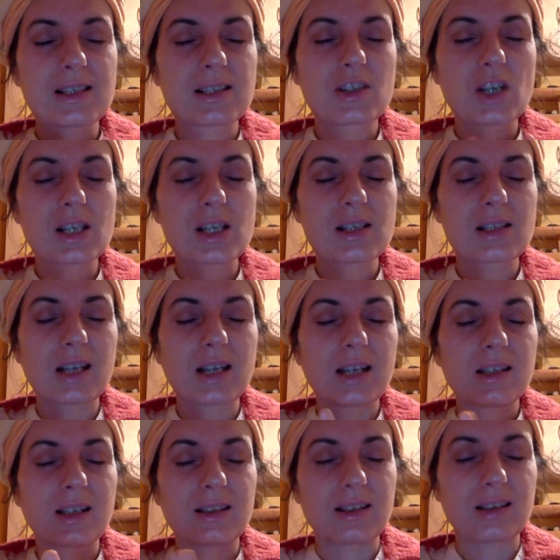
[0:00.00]
just stay in
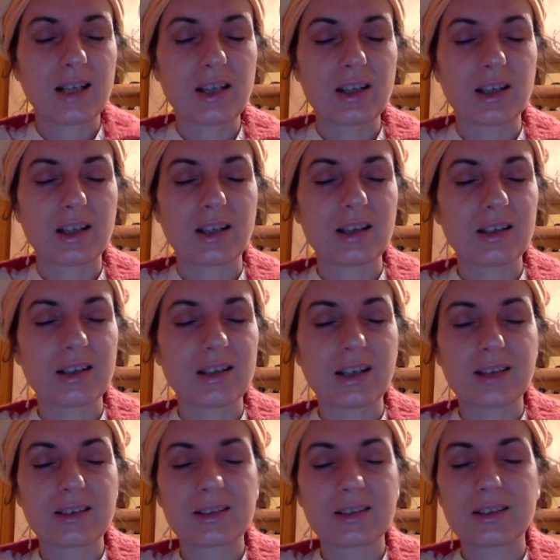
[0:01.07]
that nothing, in
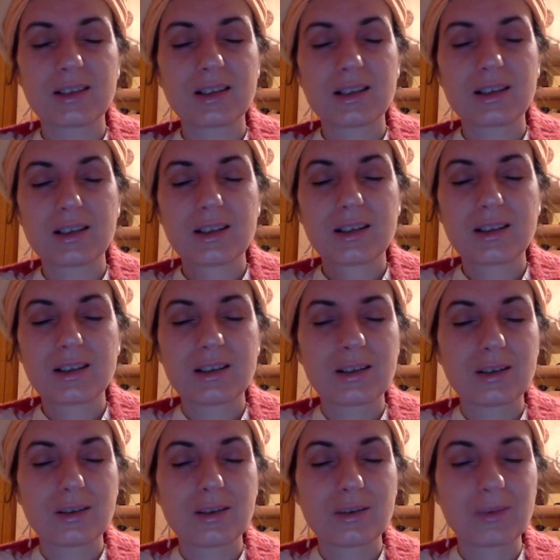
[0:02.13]
that
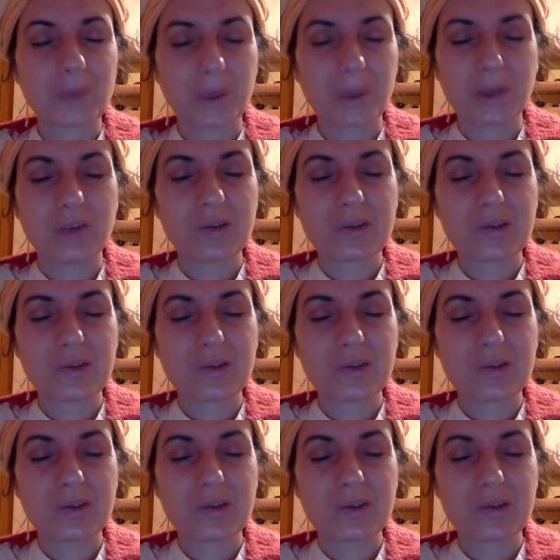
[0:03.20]
void.